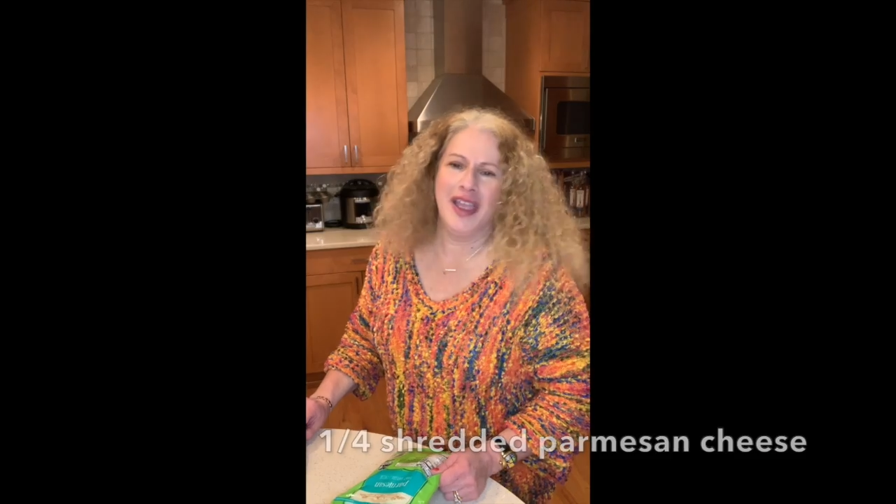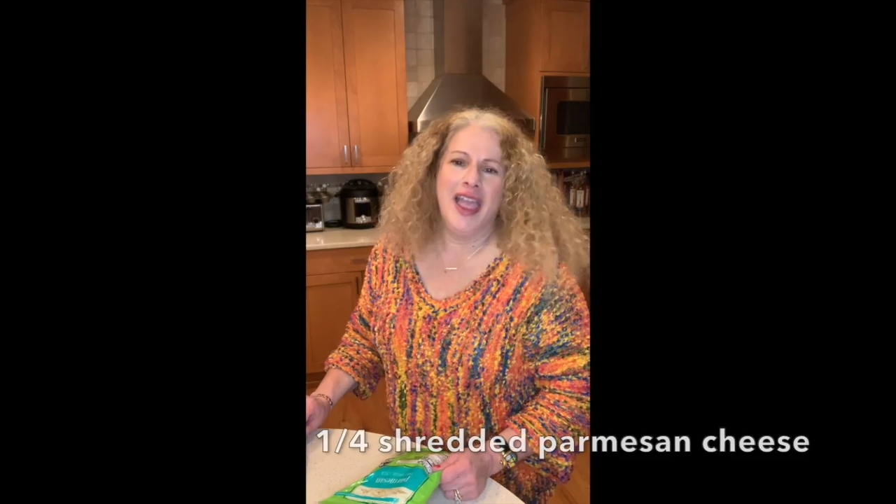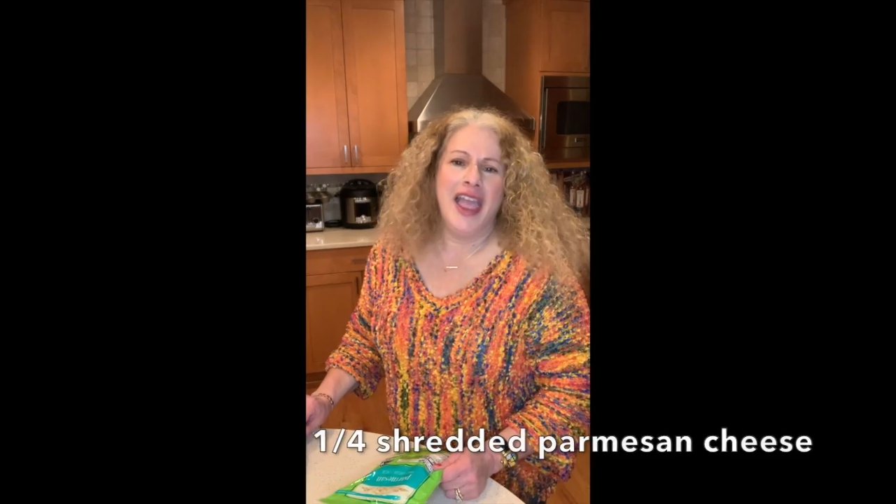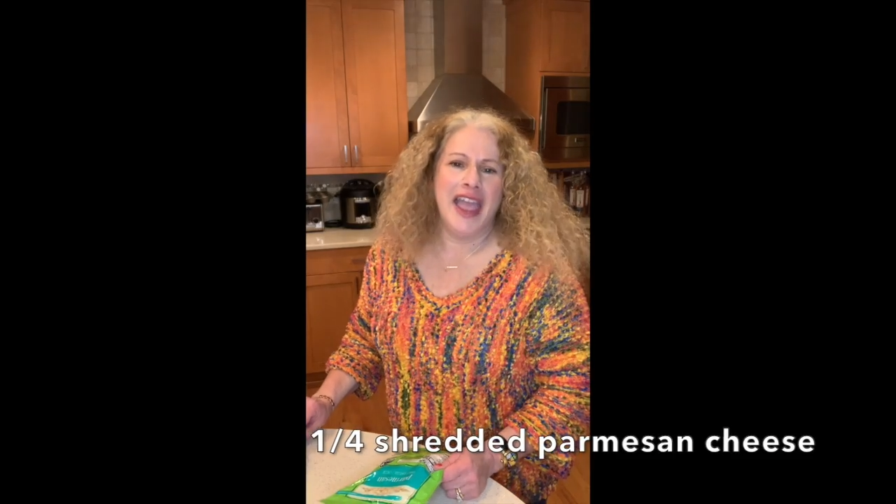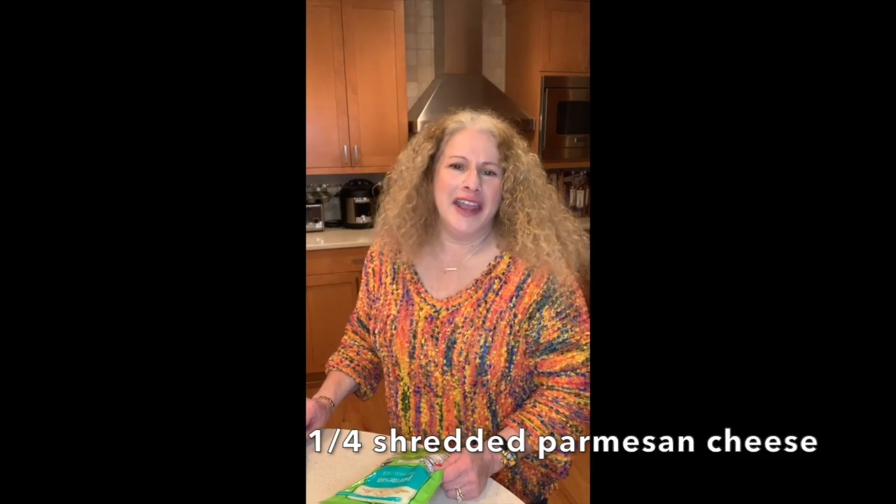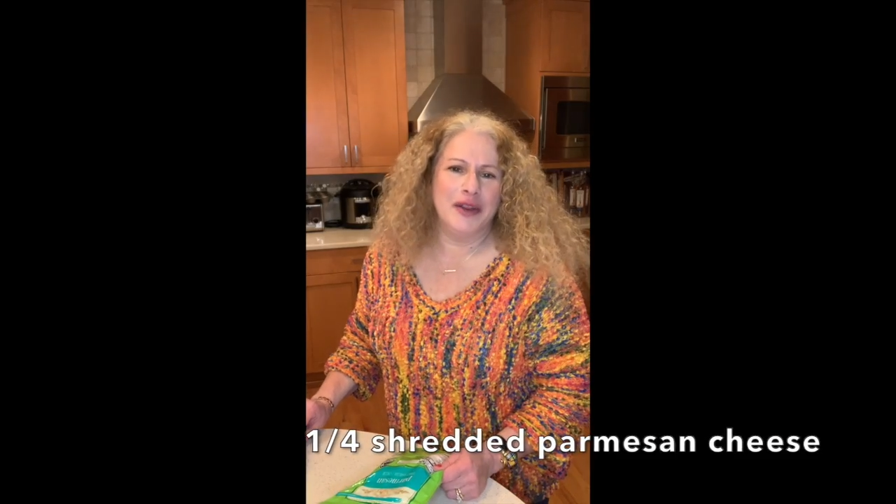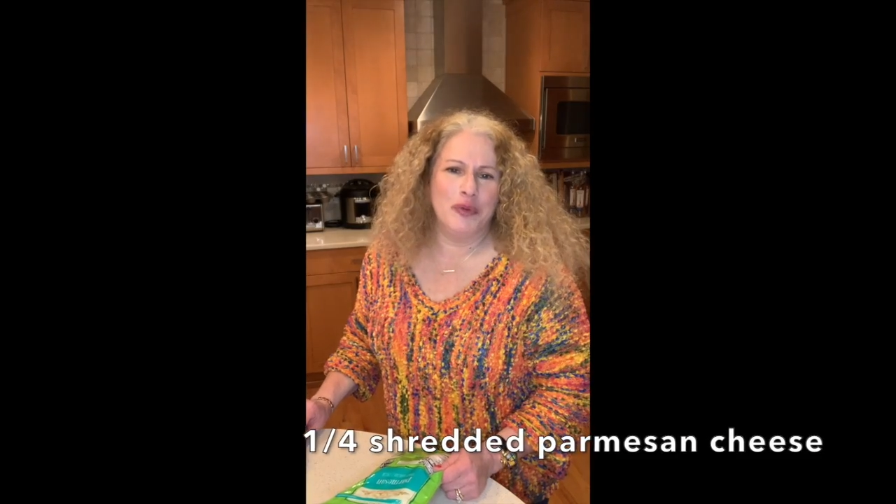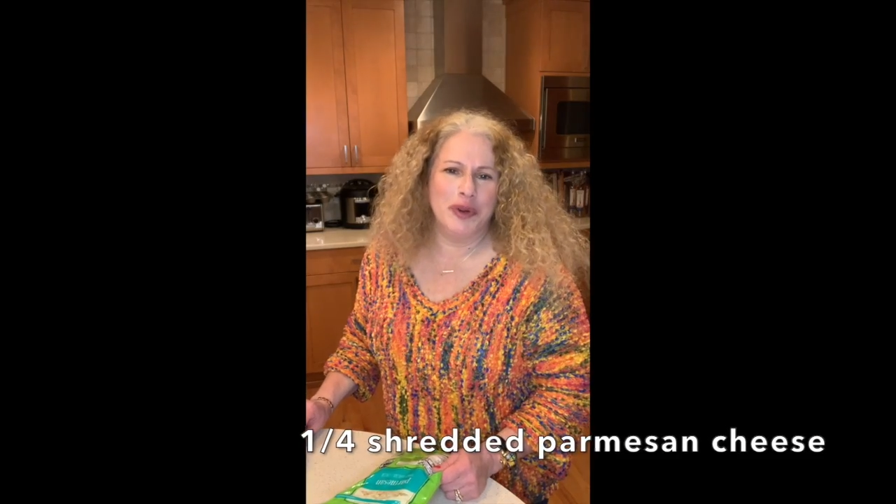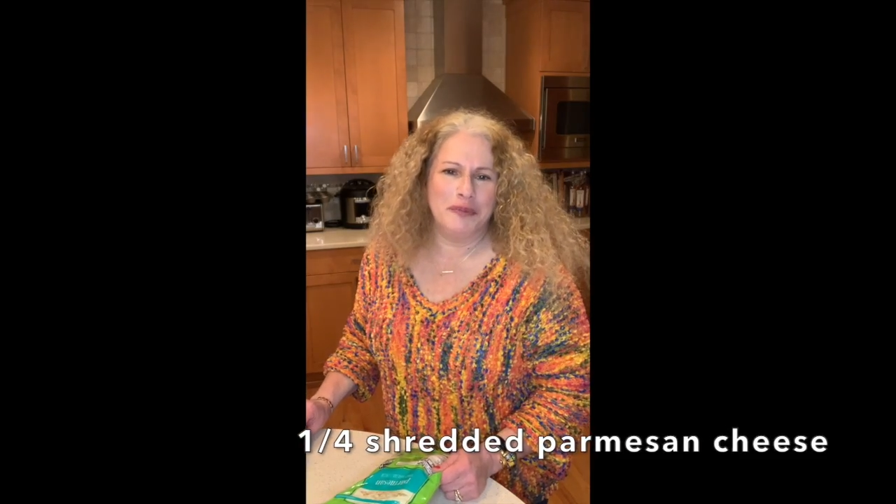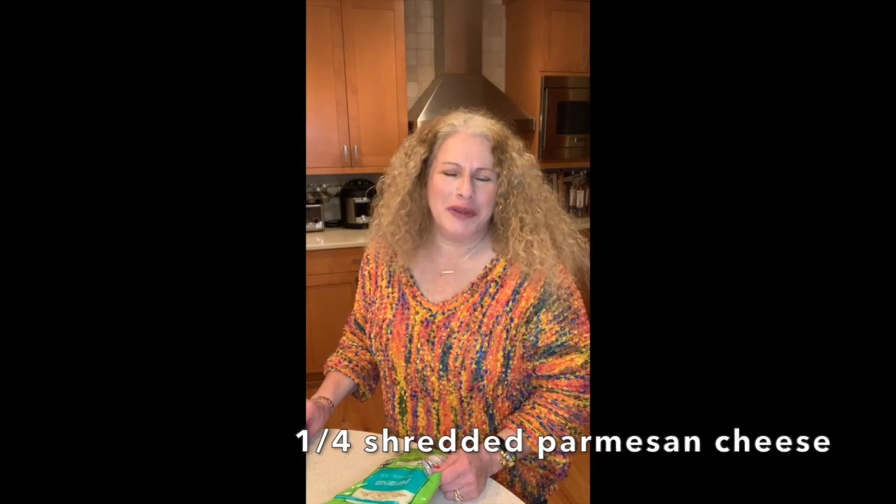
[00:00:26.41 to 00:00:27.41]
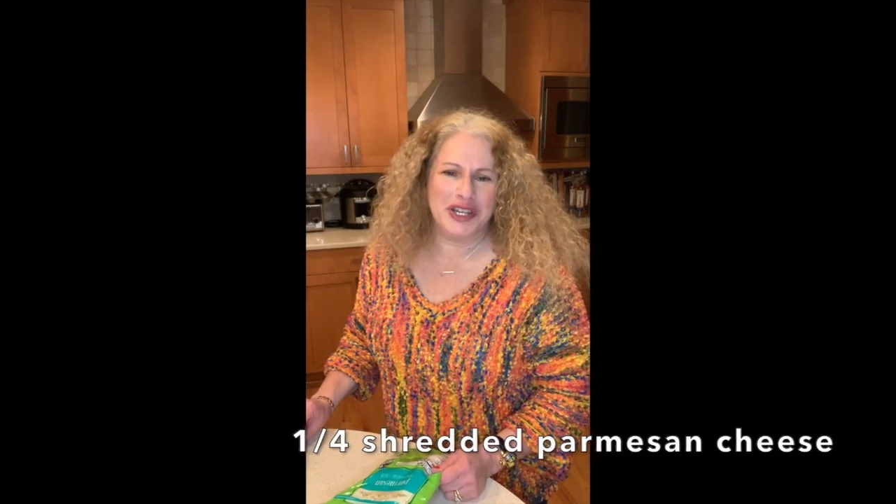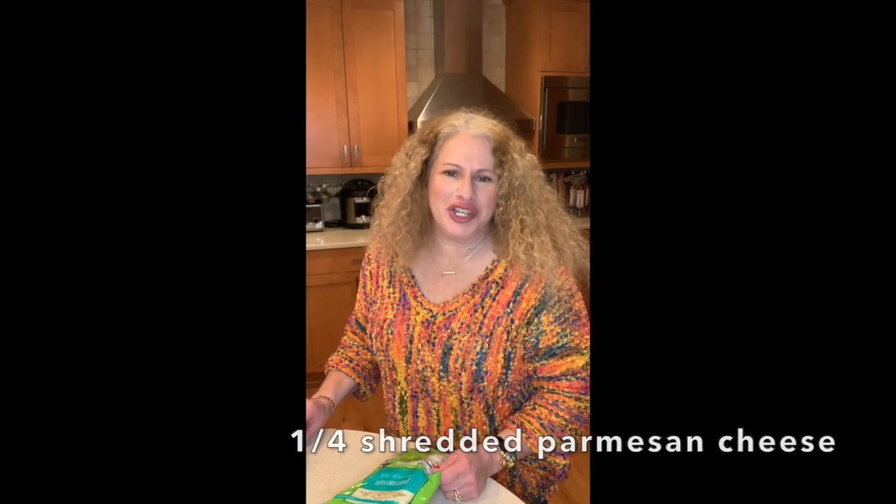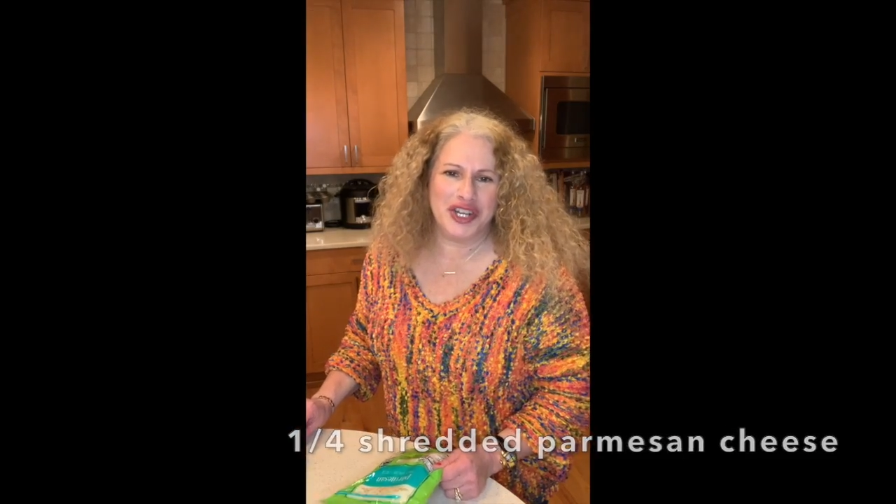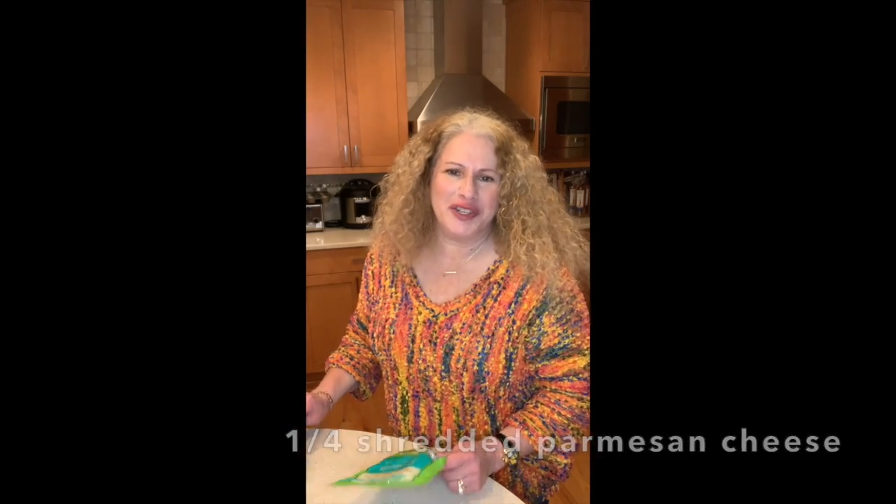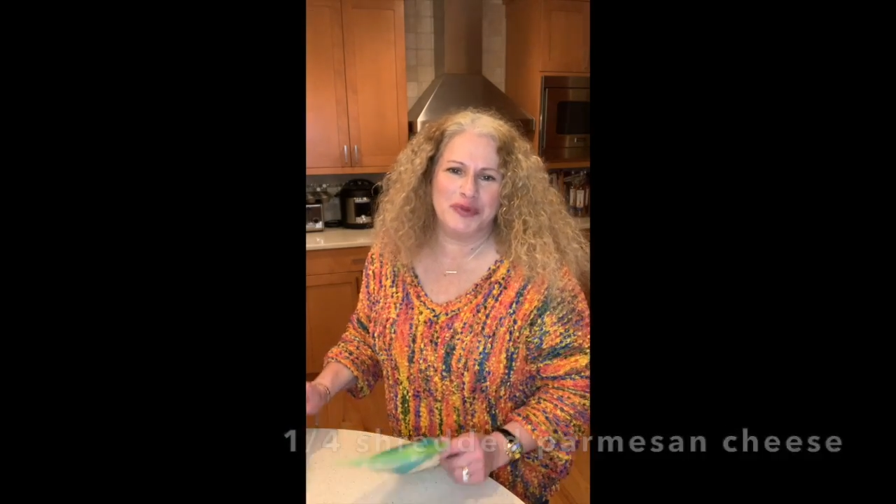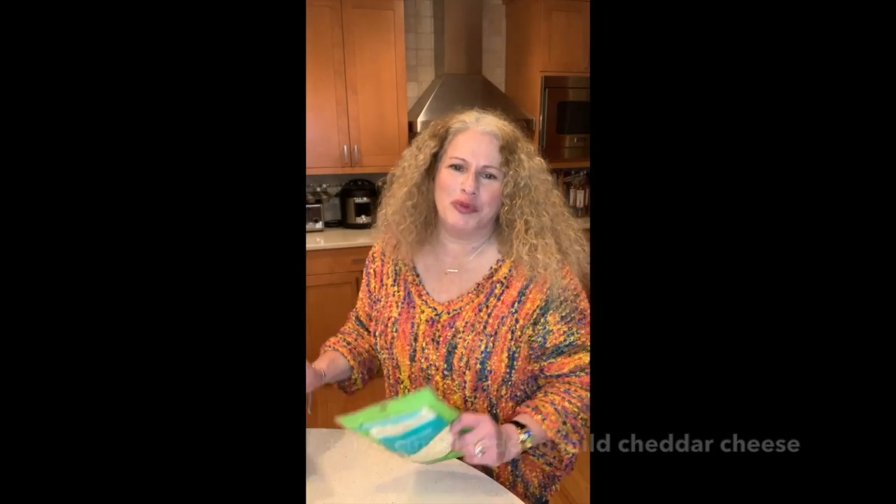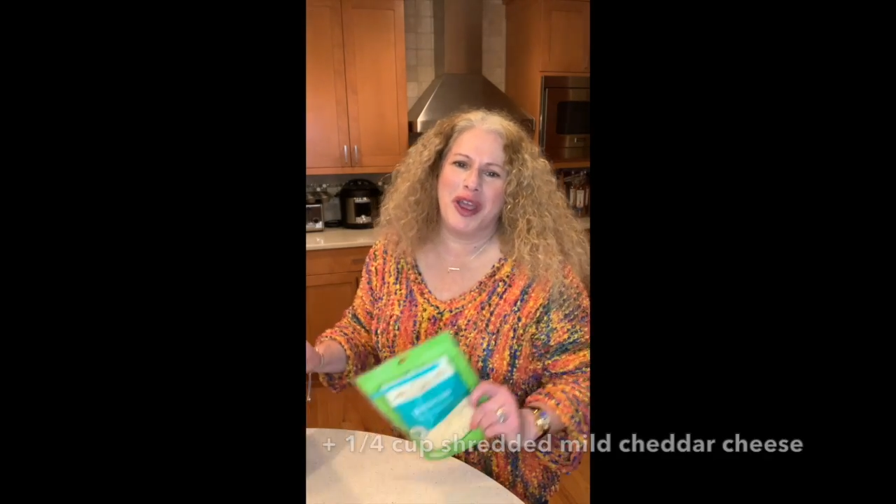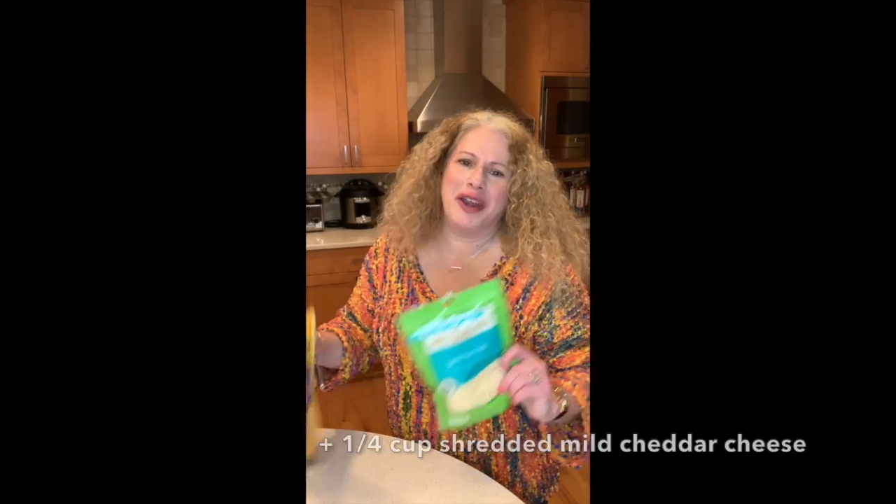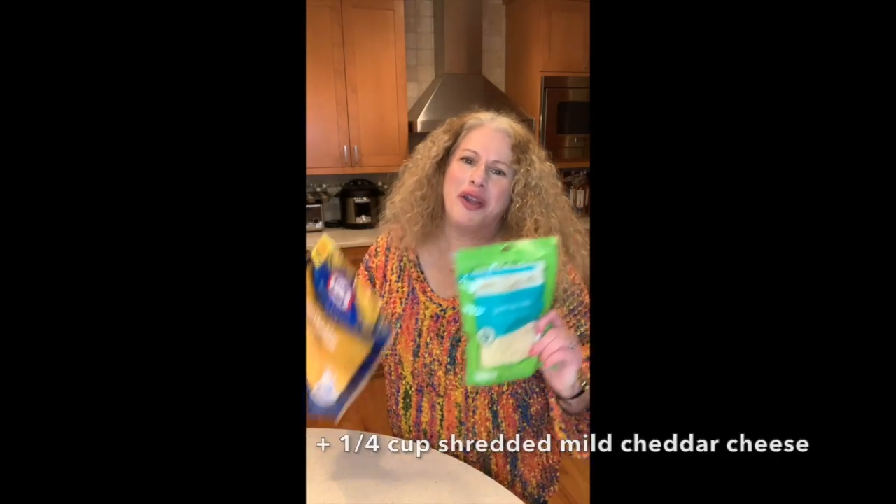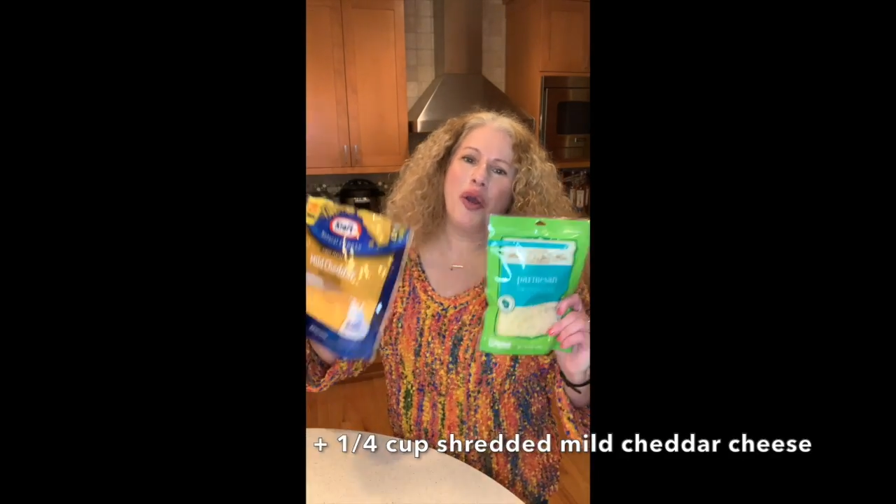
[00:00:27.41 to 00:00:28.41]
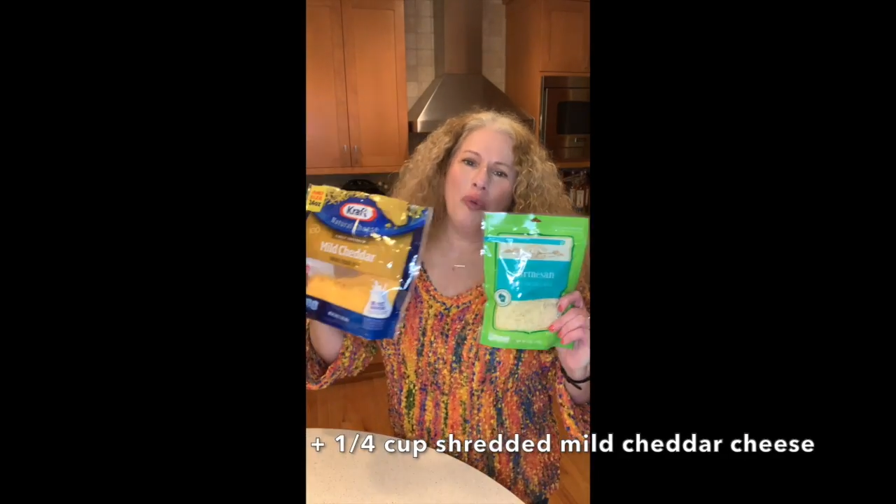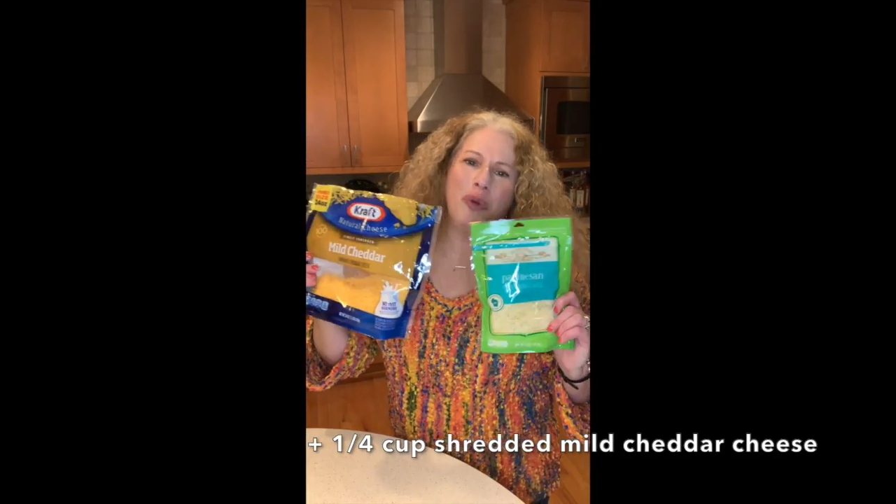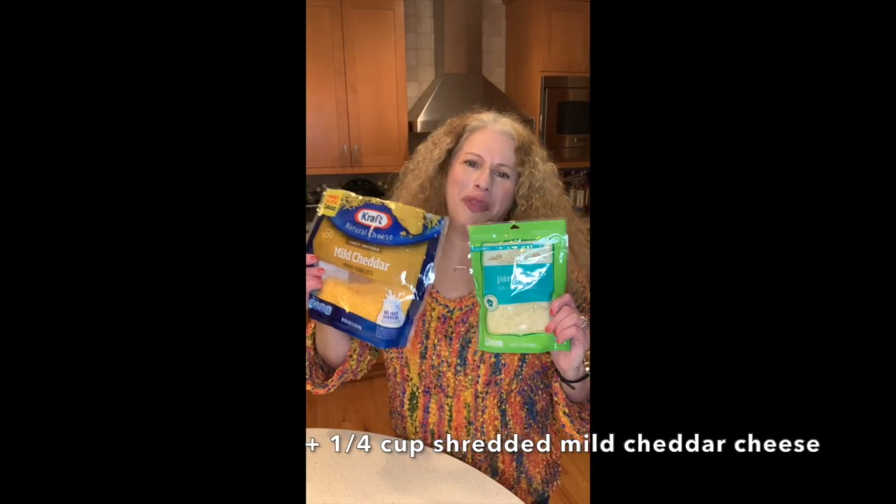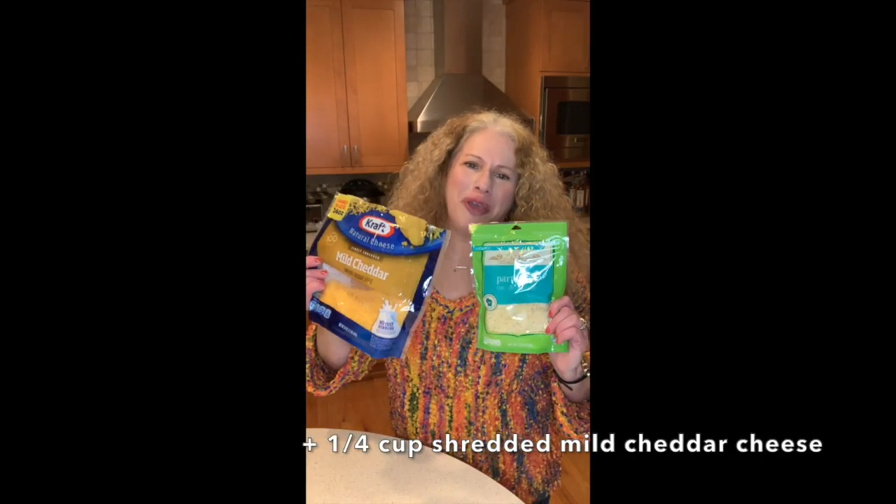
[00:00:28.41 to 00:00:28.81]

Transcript: and it wouldn't be cheese bread without